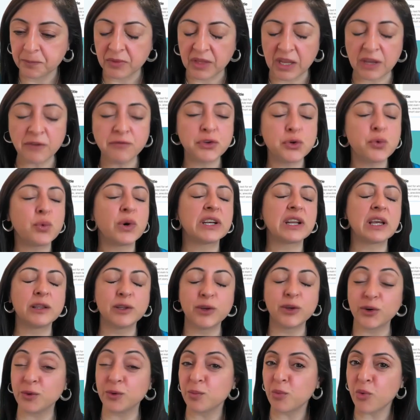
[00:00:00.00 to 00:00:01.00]
If you want to
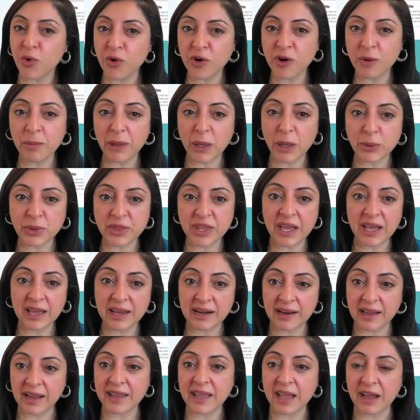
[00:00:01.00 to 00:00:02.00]
learn more about
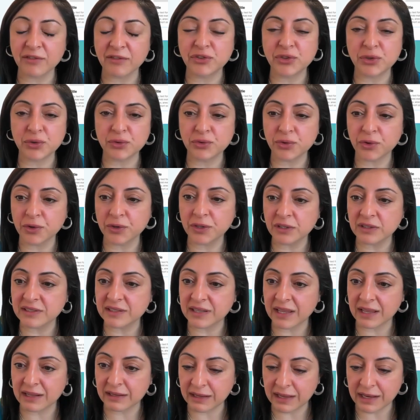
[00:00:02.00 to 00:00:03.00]
that, I have tutorials
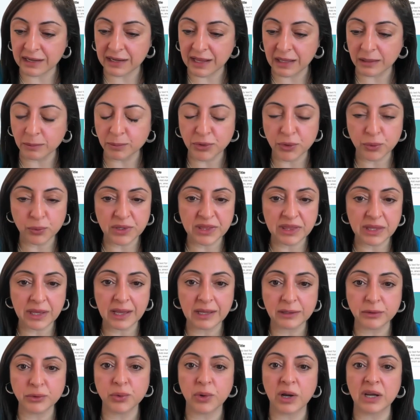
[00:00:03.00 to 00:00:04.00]
that can help you with
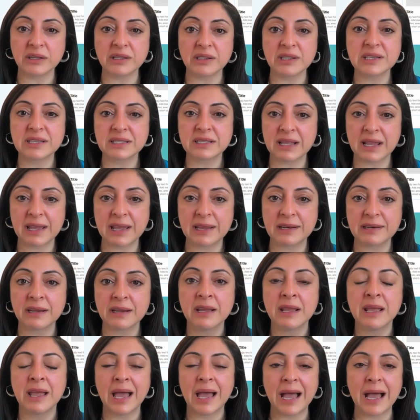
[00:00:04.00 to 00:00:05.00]
that to understand
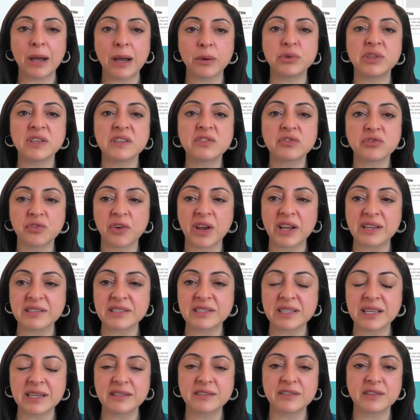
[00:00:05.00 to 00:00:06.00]
how this
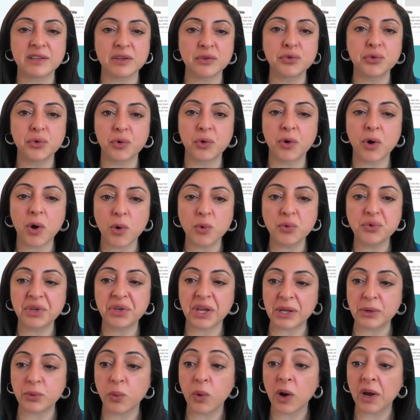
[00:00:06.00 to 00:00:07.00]
translates into code
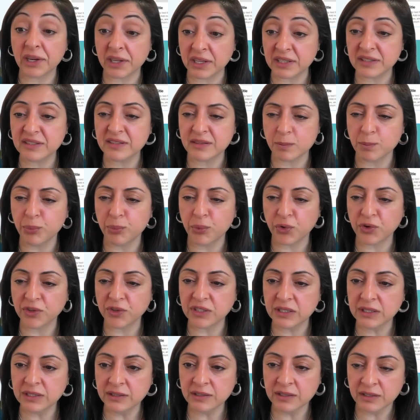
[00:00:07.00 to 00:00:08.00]
and why it's
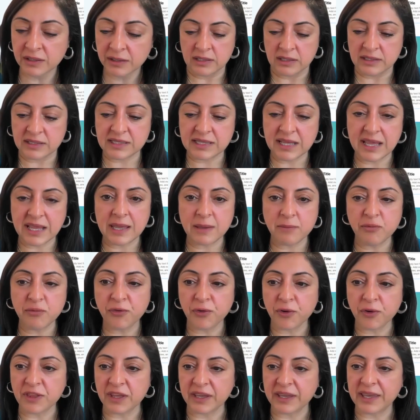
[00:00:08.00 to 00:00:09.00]
important. Same
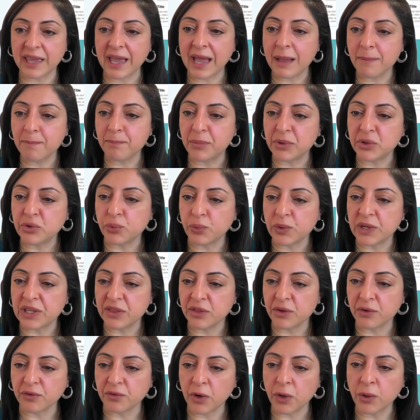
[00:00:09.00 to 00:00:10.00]
for the gap between
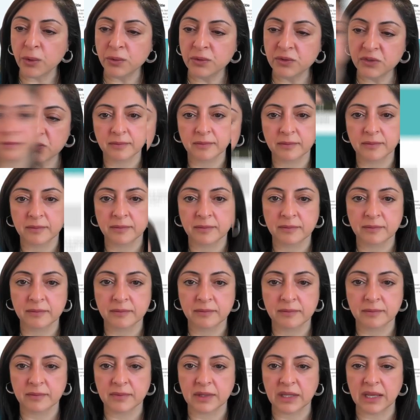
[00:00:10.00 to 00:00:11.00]
the rows.
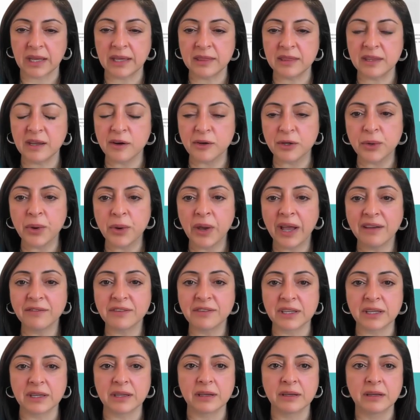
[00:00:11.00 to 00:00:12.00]
And there you have
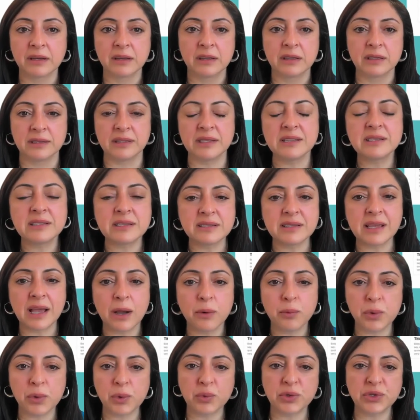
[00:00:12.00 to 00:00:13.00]
it. This is
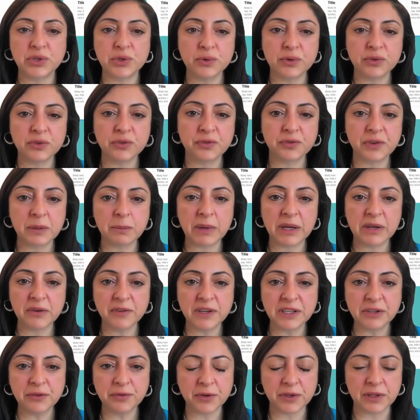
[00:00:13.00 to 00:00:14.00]
how we would use Figma
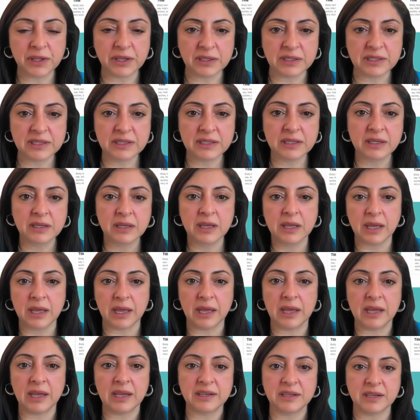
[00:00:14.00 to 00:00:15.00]
Grid for this.
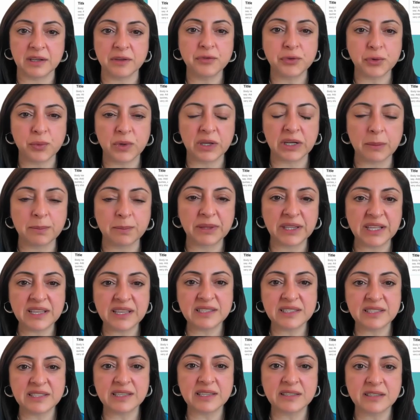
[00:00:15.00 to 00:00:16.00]
And if you want to
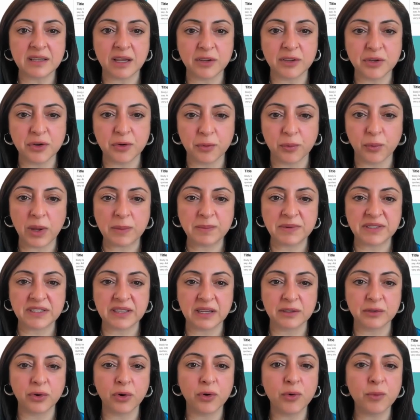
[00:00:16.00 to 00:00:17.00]
place this on your
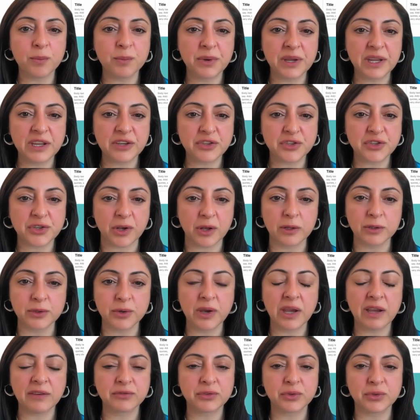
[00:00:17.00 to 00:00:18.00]
website homepage, all you
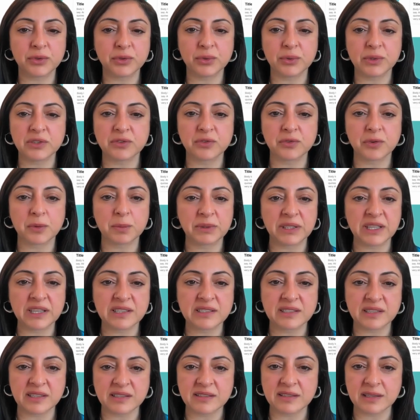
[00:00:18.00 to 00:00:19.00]
have to do is
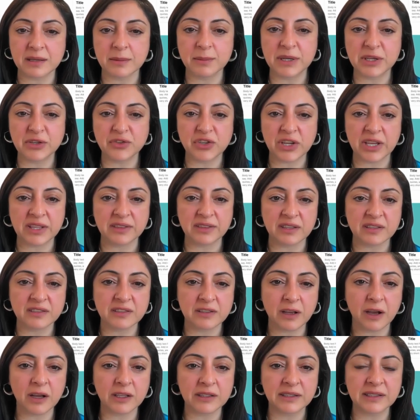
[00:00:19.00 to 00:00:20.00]
replace this image and this
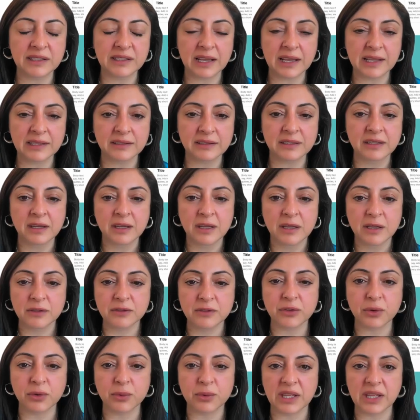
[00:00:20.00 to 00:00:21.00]
content
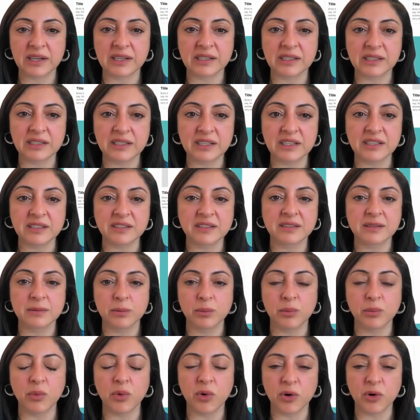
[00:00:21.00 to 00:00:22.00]
so that it is
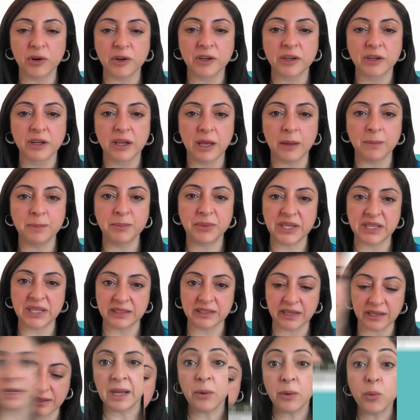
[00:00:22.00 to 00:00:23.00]
more
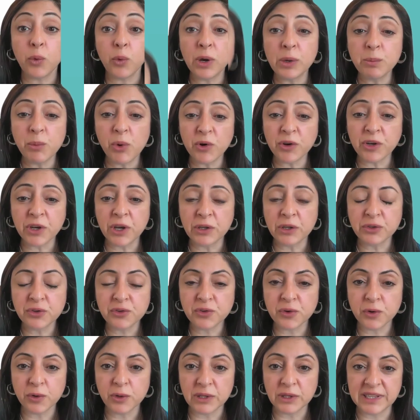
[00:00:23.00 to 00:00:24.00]
appealing. Now, one more
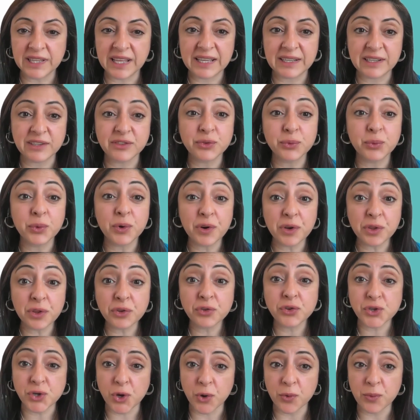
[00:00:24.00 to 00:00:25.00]
control that is worth
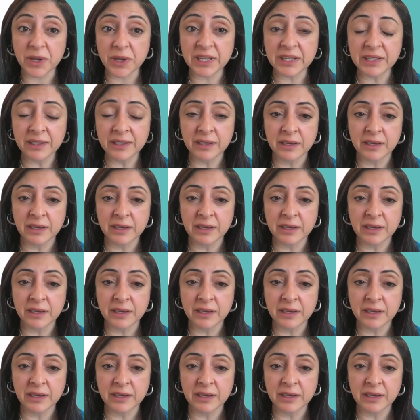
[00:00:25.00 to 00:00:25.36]
showing.